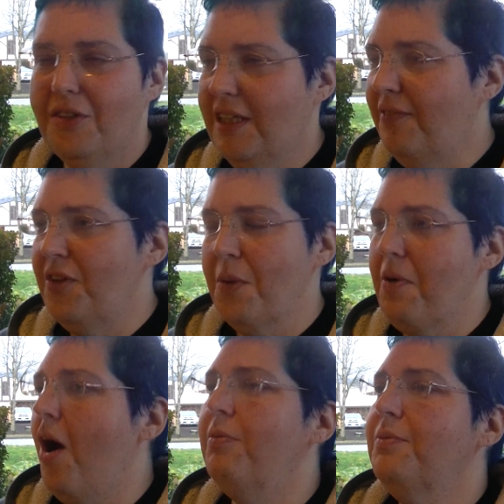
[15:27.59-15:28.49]
giving their
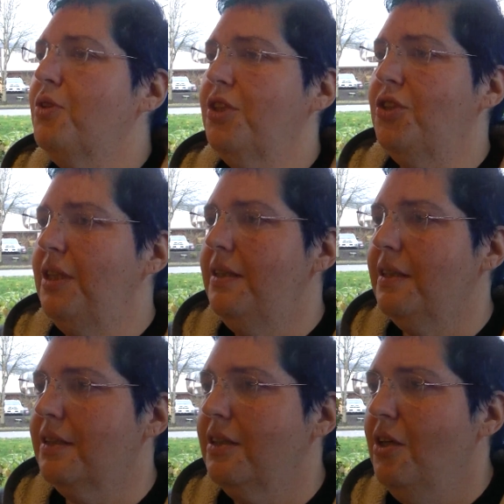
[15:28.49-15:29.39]
problems to
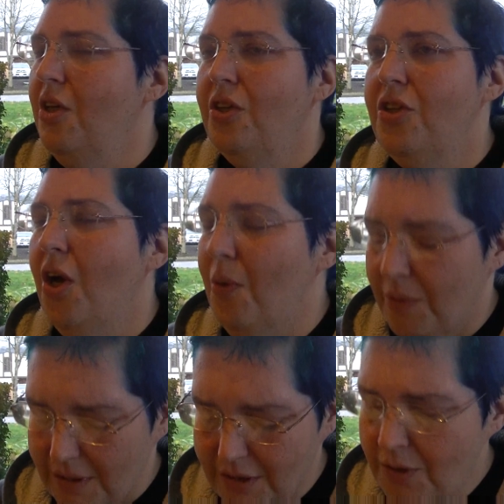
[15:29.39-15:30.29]
Jesus. No,
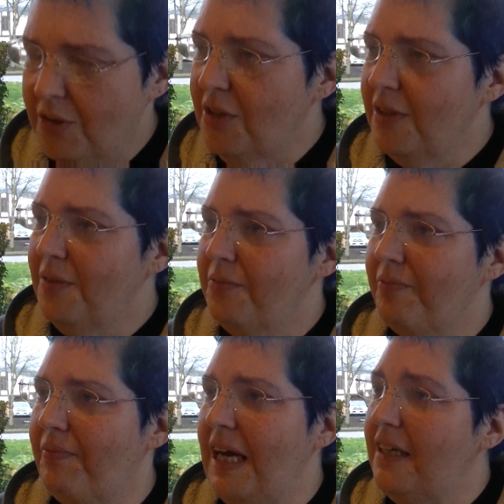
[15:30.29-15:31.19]

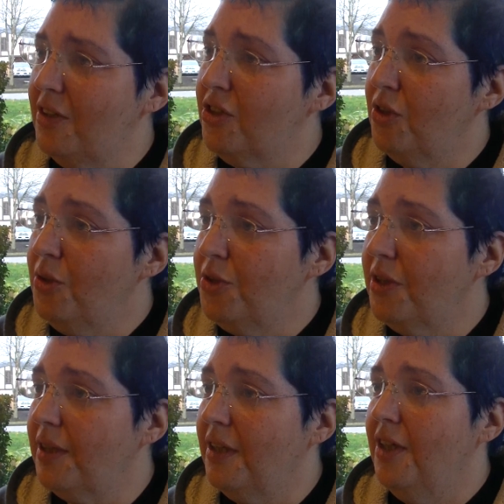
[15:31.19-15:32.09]
find a
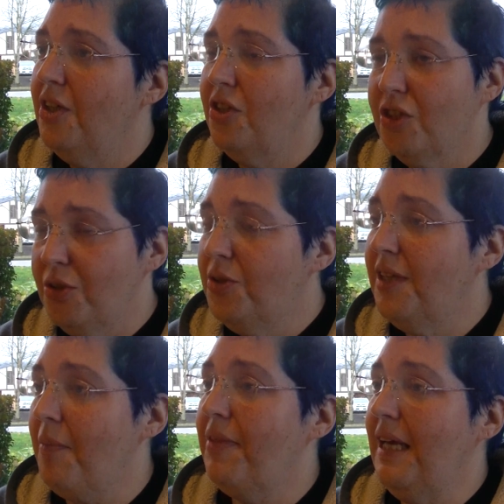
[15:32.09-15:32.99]
solution. Do
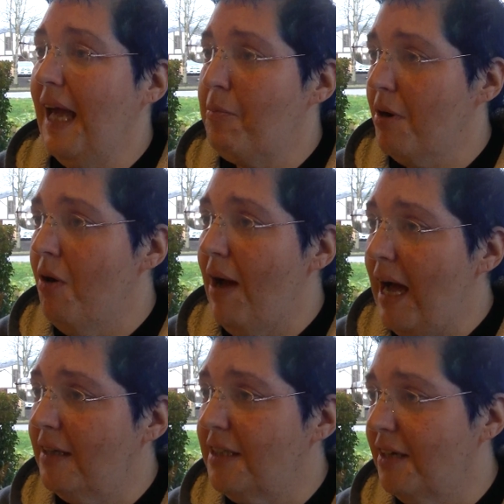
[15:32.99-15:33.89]
something
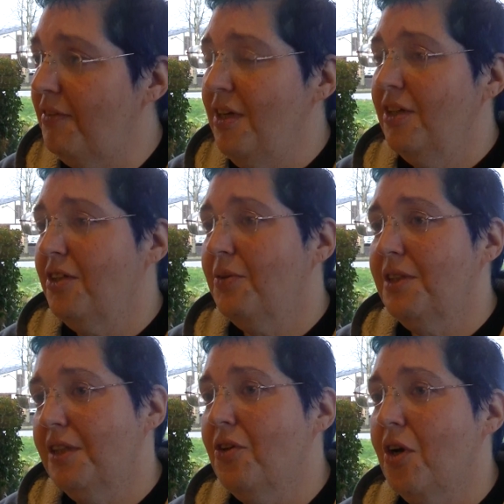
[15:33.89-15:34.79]
proactive. Don't
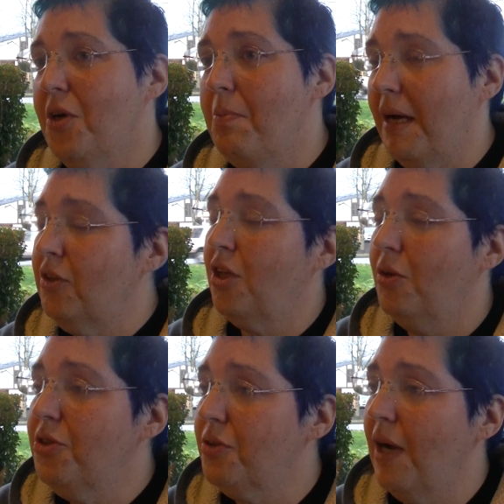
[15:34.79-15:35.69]
sit there on your butt,
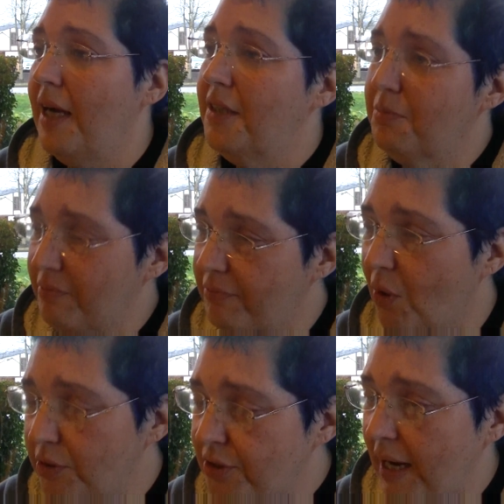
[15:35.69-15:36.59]
close your eyes,
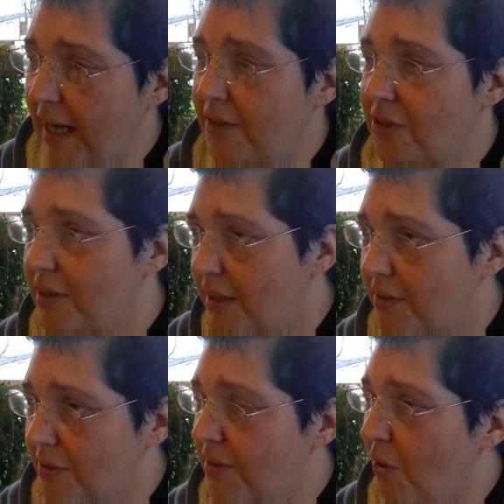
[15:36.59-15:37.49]
fold your hands, and
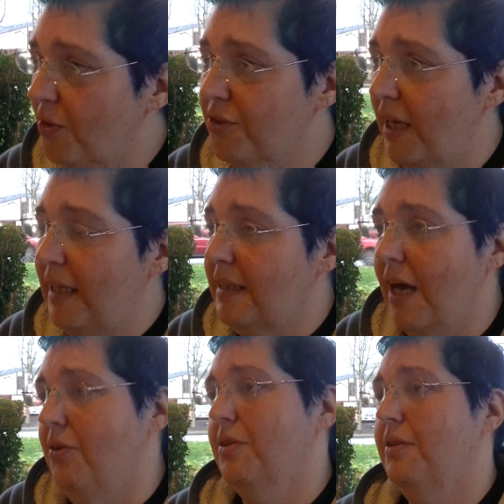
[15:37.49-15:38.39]
hold your head down.